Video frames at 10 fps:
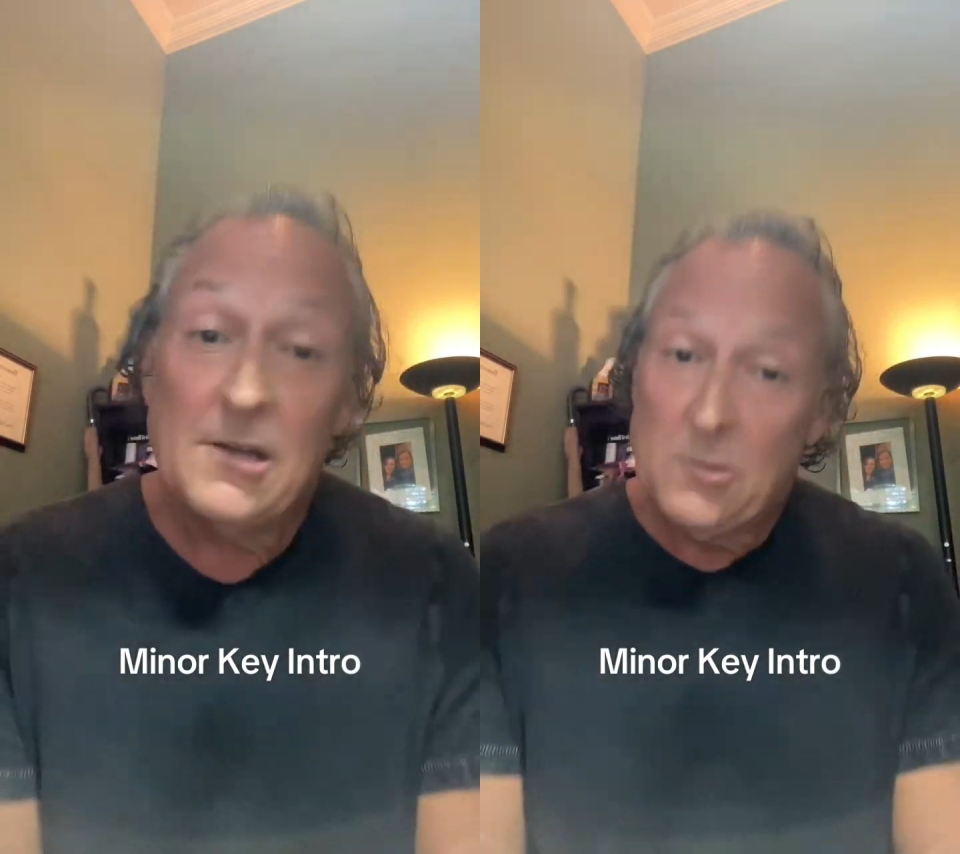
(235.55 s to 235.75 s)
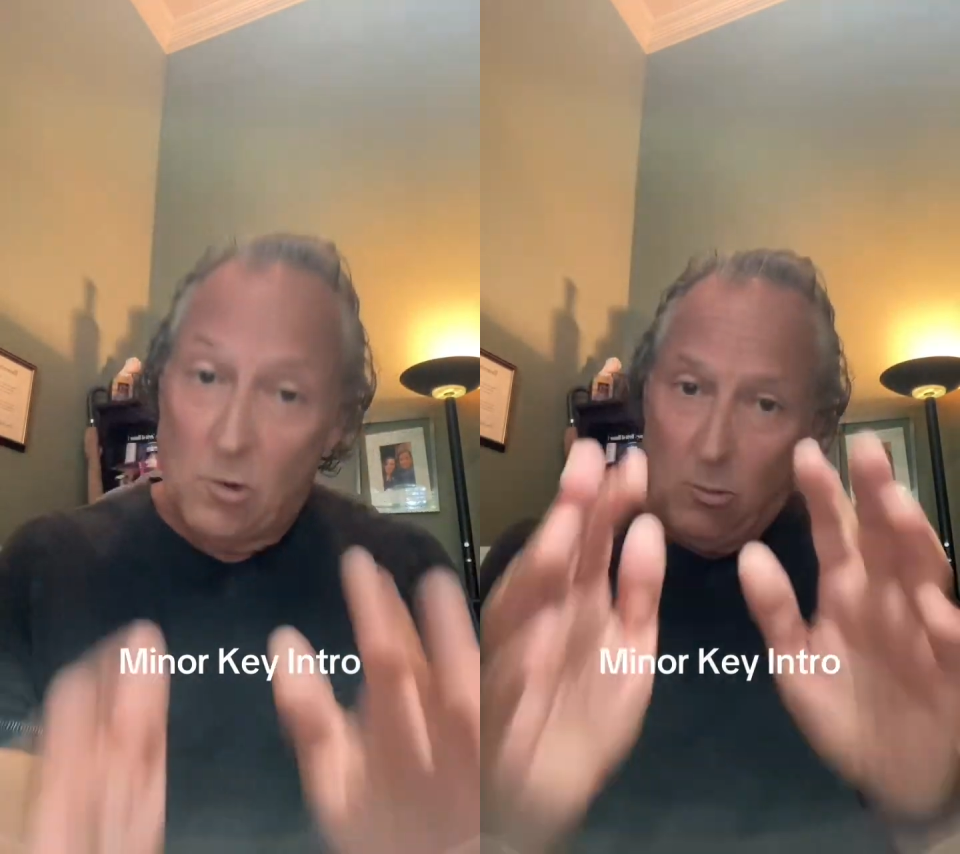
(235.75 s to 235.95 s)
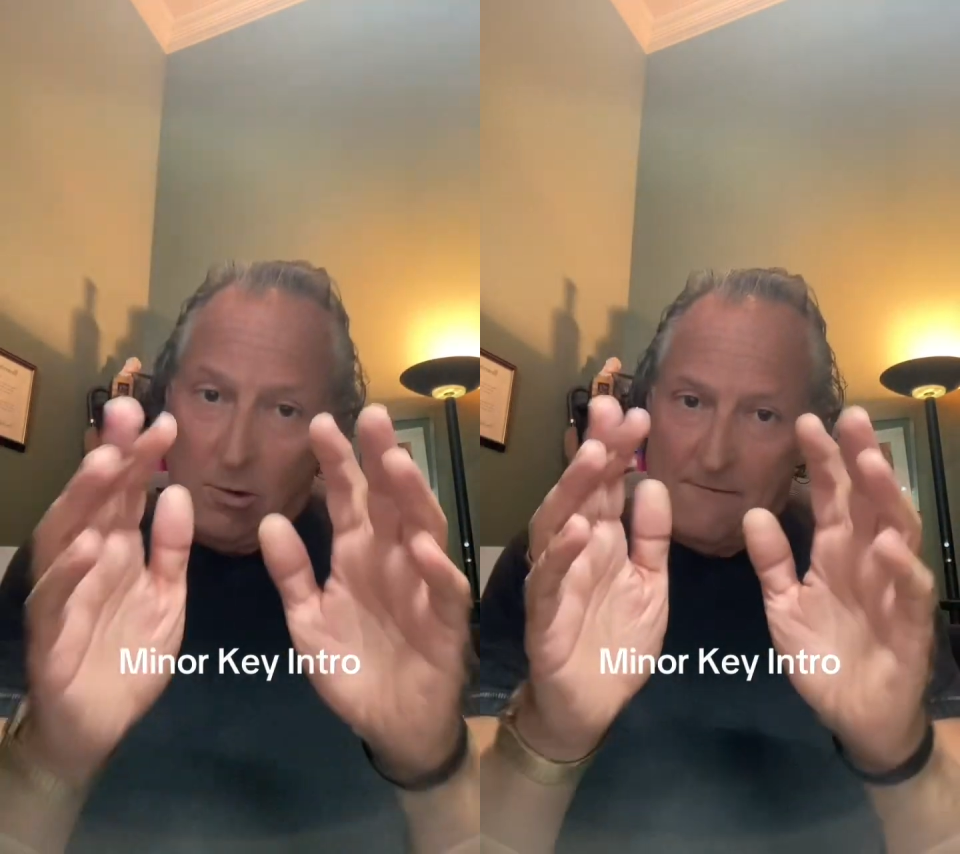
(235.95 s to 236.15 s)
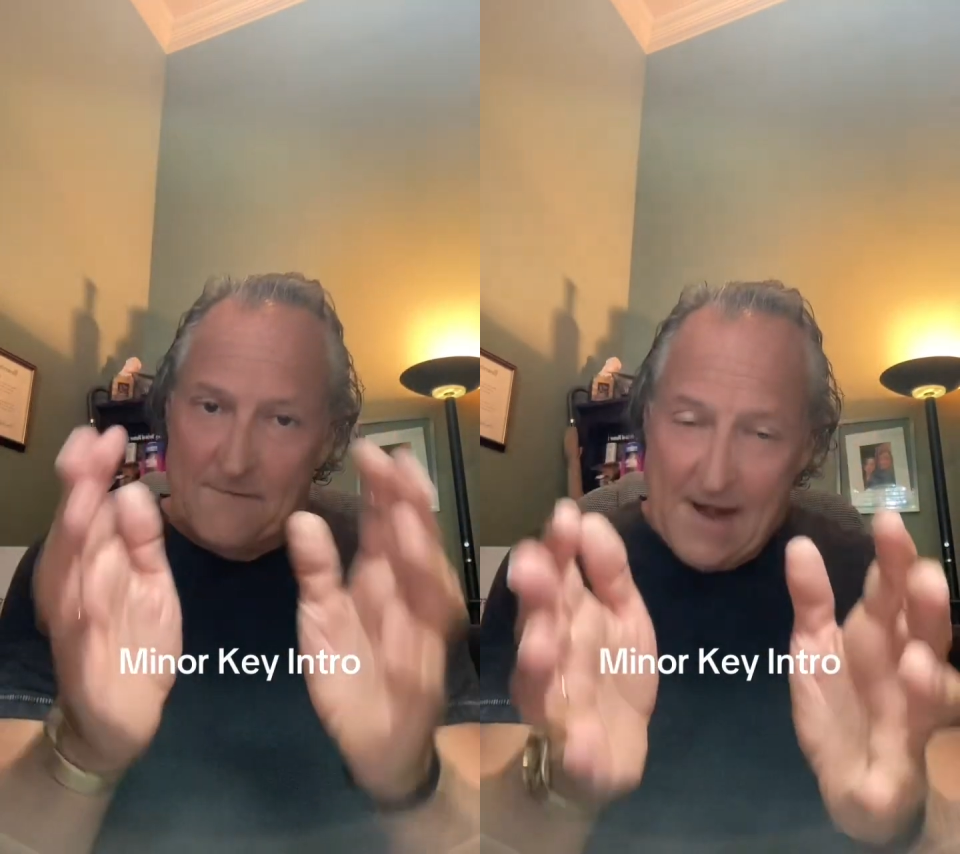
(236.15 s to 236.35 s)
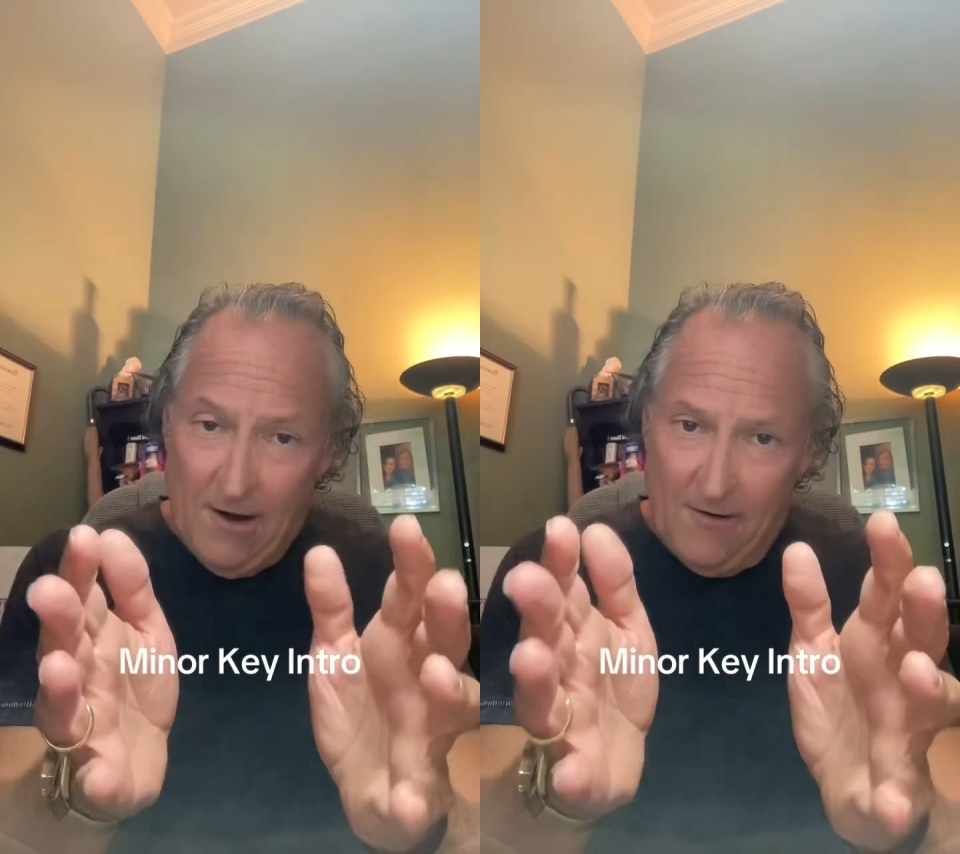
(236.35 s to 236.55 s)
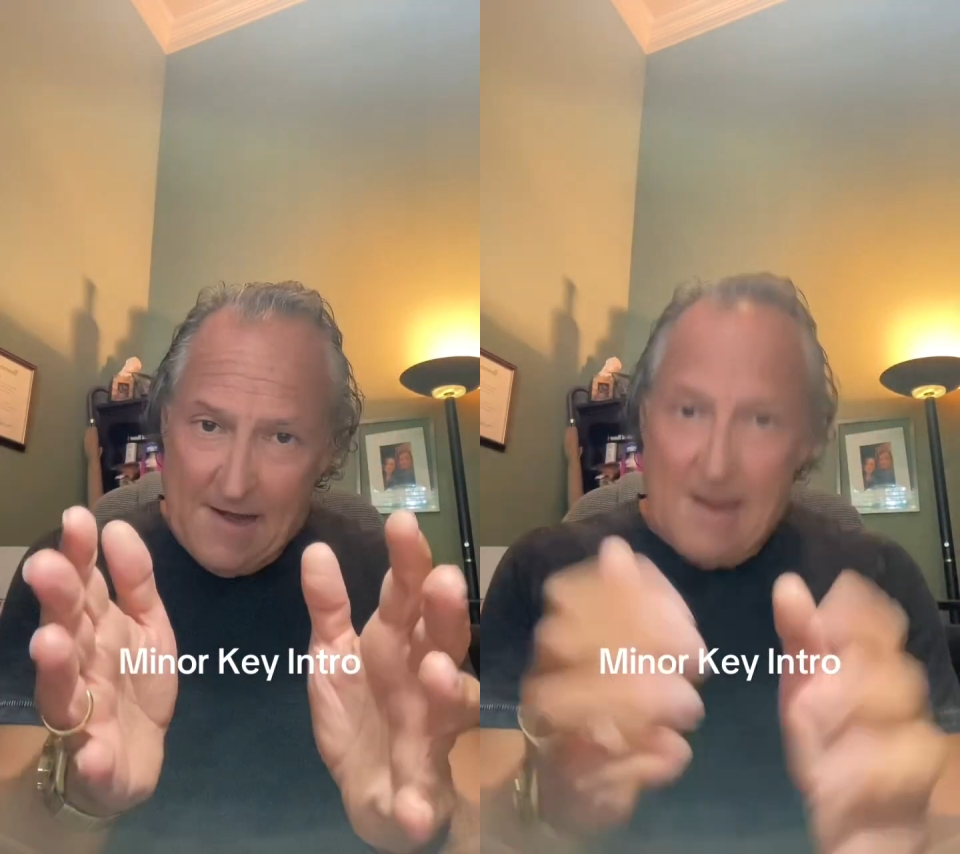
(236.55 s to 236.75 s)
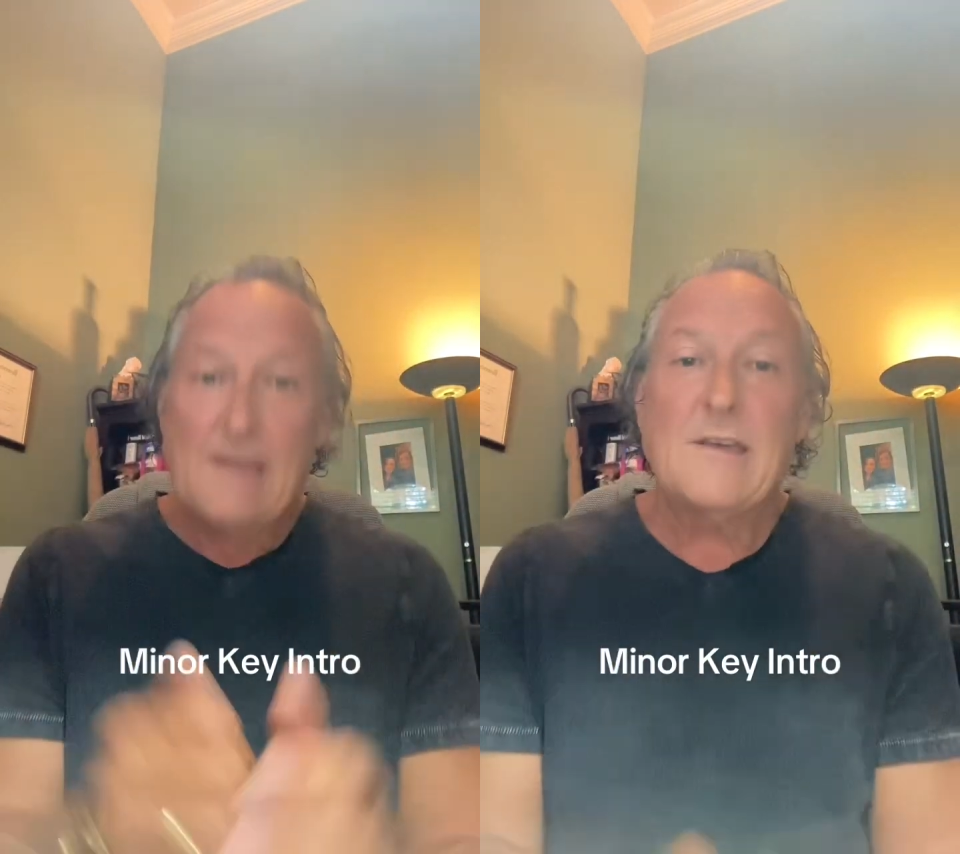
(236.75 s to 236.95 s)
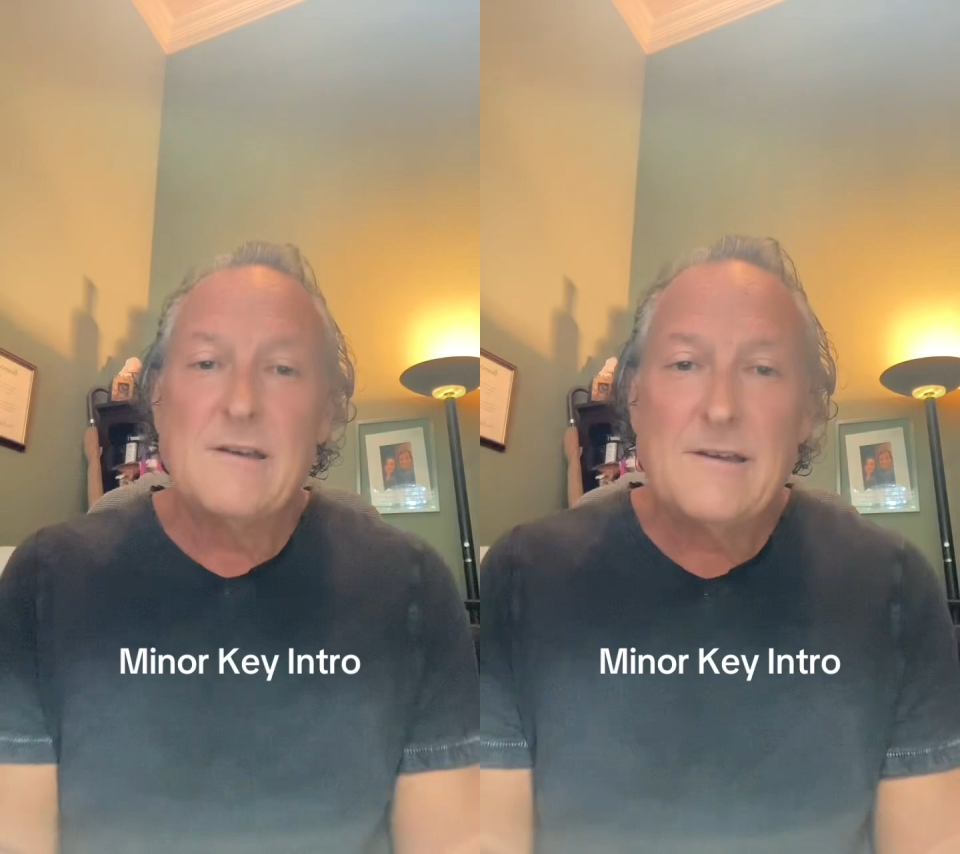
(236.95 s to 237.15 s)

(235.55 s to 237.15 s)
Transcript: and what we're varying